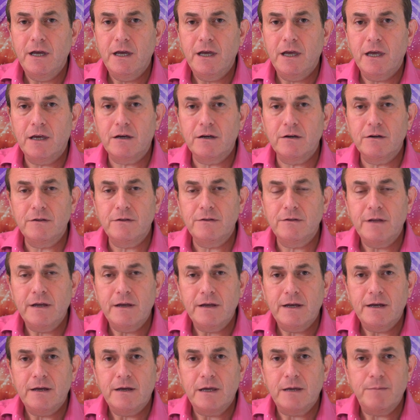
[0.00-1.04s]

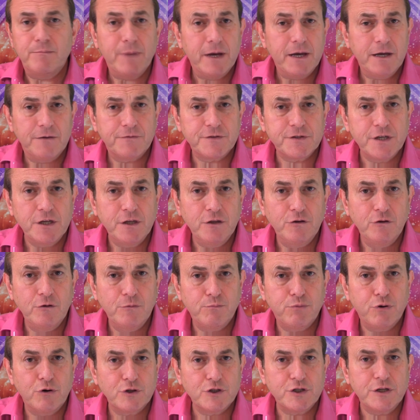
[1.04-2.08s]
It may have seen you
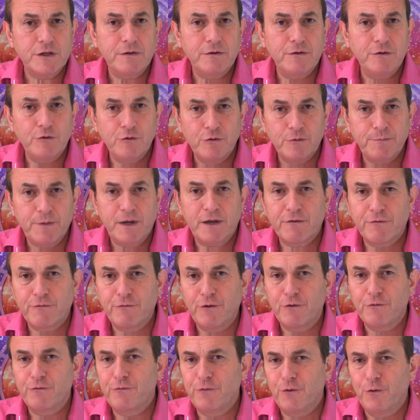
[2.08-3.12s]
pushing your best
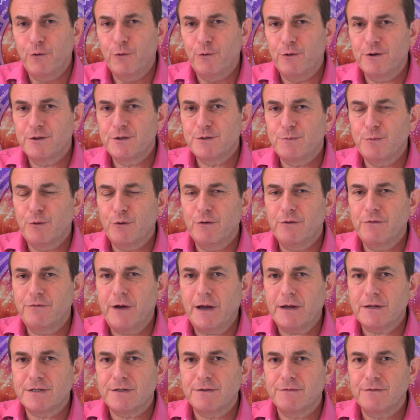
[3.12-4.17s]
foot forwards more
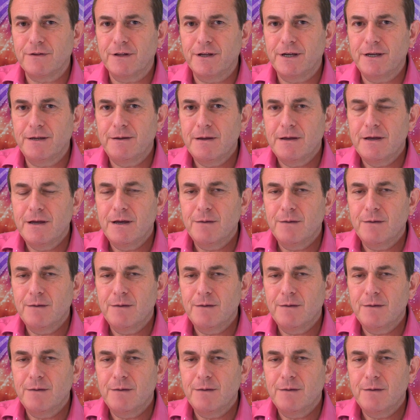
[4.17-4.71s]
effectively,